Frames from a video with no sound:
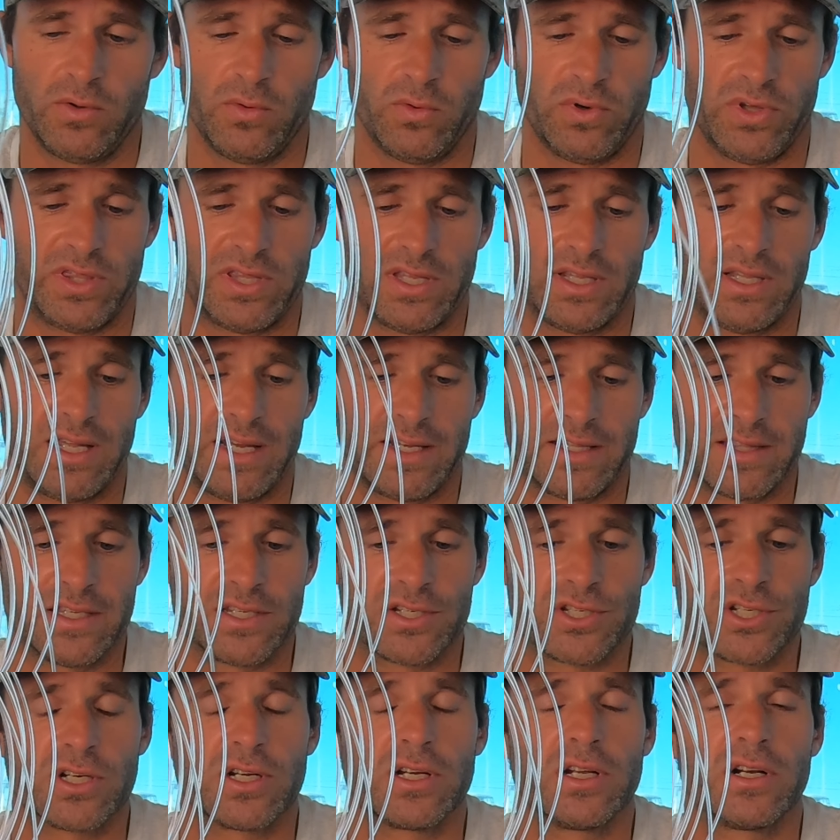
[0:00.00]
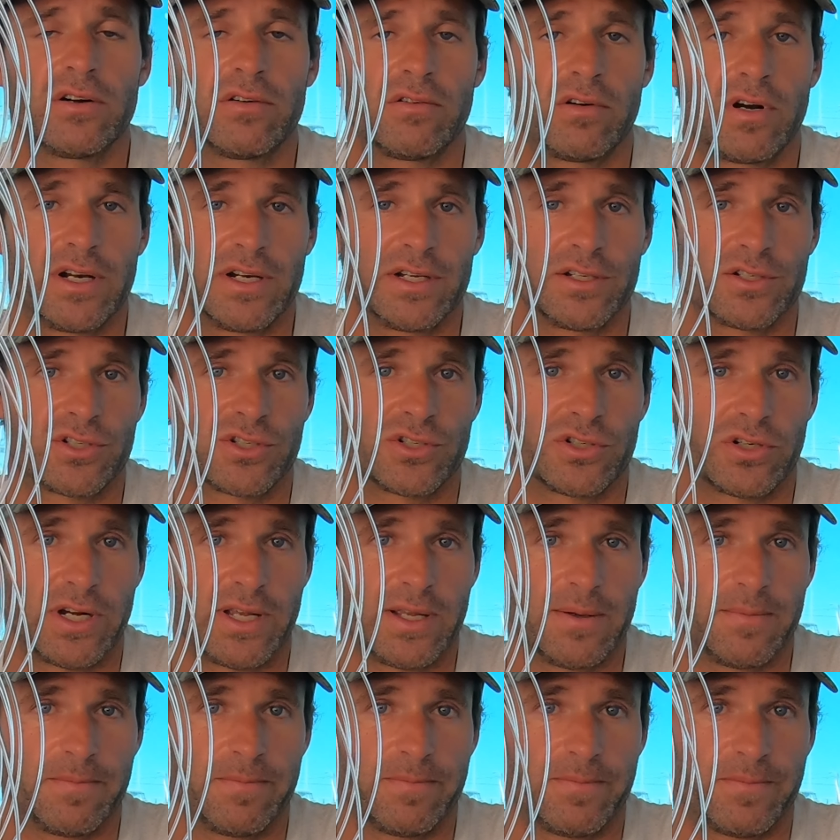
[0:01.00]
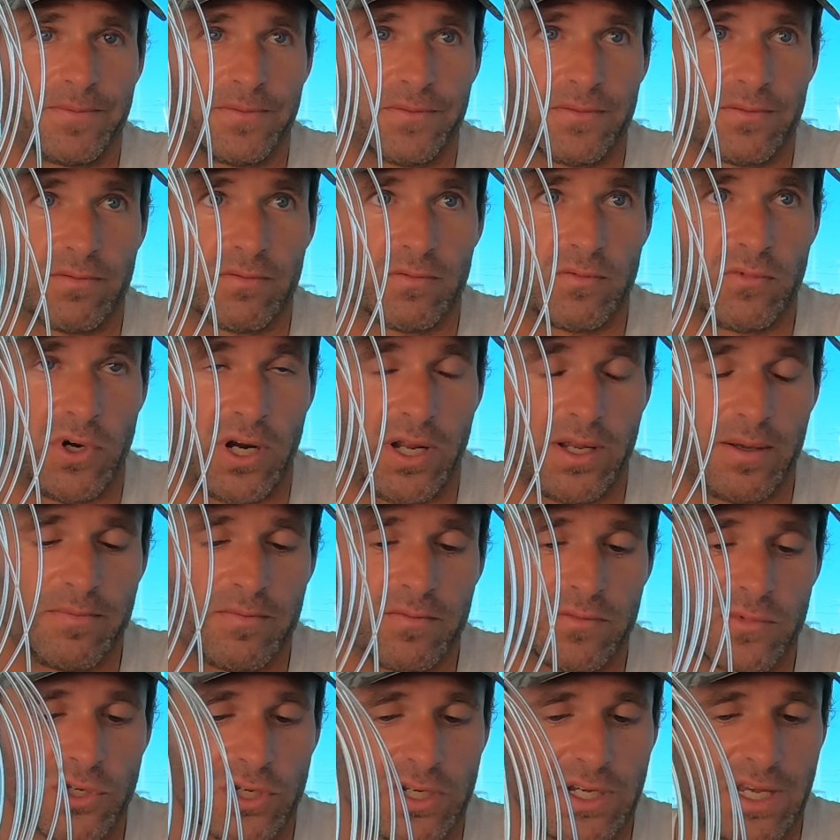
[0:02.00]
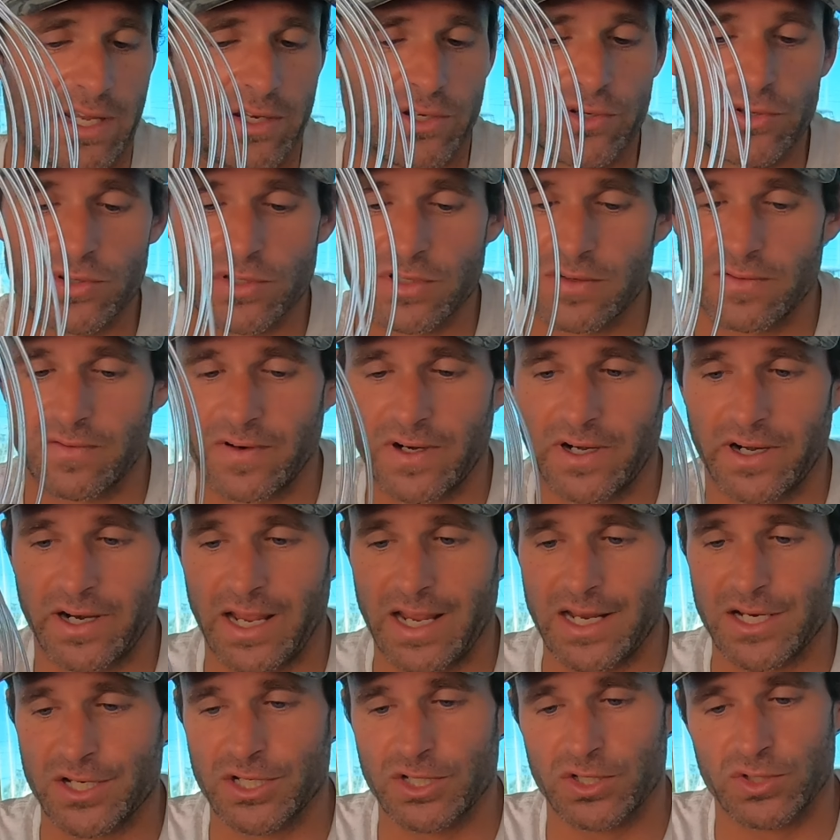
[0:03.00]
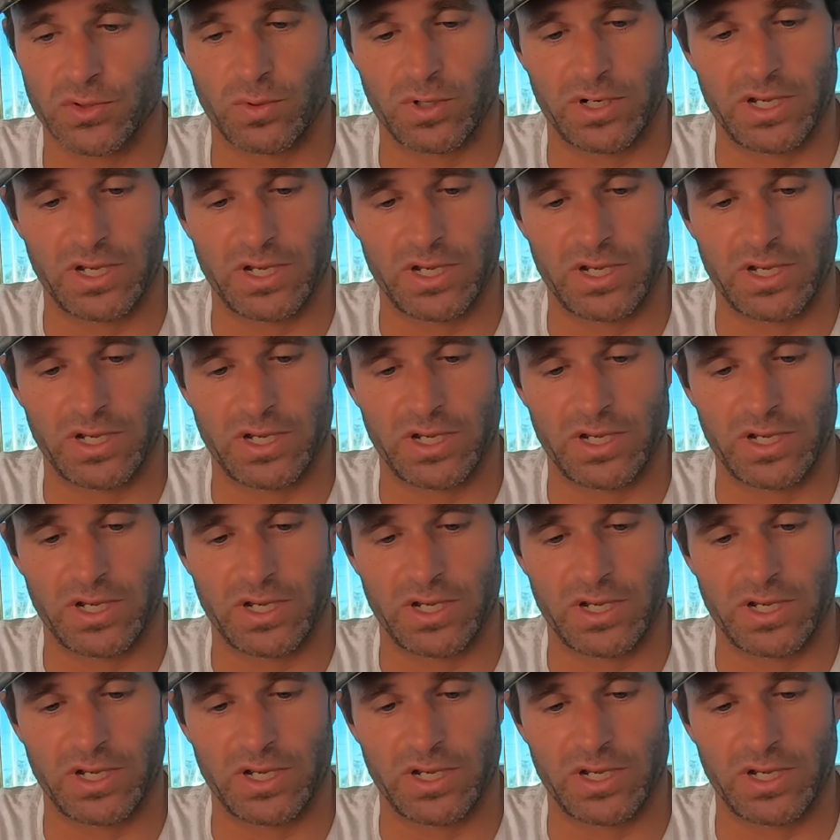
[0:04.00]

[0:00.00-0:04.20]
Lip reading: With it like this, you're gonna run it straight, right? You can do some variations